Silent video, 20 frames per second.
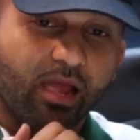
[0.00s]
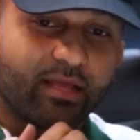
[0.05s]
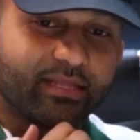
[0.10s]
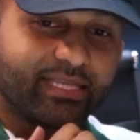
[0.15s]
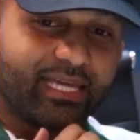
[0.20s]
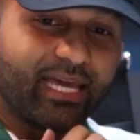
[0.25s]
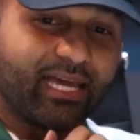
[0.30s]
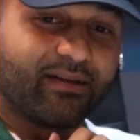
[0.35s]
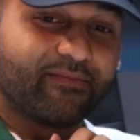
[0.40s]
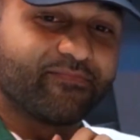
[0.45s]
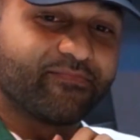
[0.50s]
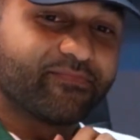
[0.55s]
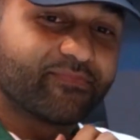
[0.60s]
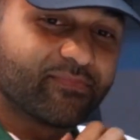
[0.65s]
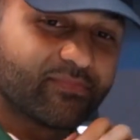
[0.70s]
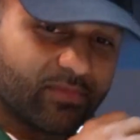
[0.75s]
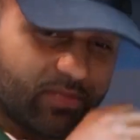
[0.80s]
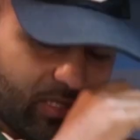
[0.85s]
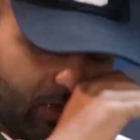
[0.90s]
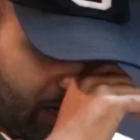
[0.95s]
damn.
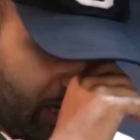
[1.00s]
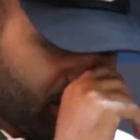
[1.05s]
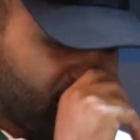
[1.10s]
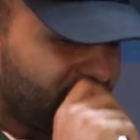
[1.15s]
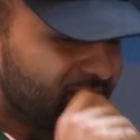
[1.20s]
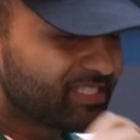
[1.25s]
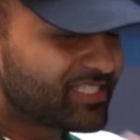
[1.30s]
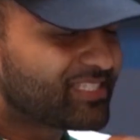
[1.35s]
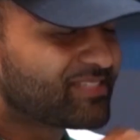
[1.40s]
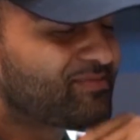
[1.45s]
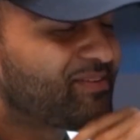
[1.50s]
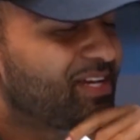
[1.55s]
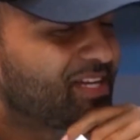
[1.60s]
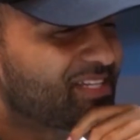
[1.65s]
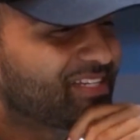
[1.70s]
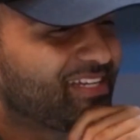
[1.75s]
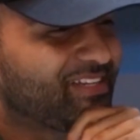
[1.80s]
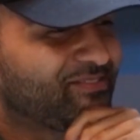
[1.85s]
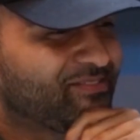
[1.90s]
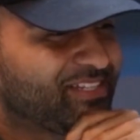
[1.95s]
How long is this
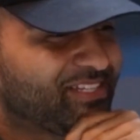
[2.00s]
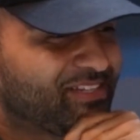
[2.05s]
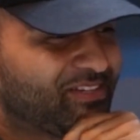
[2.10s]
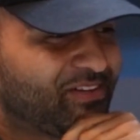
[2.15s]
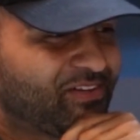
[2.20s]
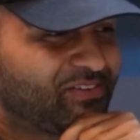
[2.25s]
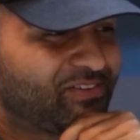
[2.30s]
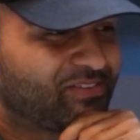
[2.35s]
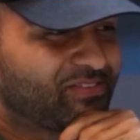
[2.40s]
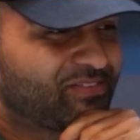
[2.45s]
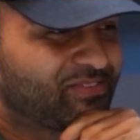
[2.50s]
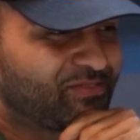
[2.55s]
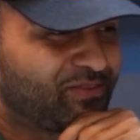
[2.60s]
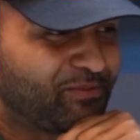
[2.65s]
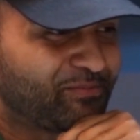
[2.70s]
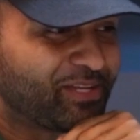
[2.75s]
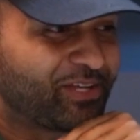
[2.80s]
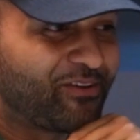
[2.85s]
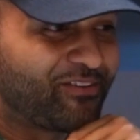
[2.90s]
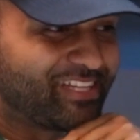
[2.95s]
project? We could go, you
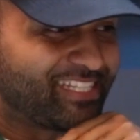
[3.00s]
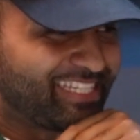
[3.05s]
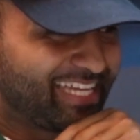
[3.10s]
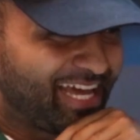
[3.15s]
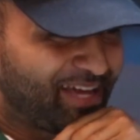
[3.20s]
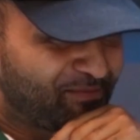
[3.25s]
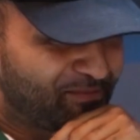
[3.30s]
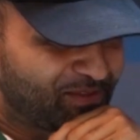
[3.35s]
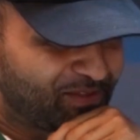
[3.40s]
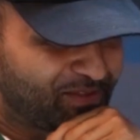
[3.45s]
want me to go in depth?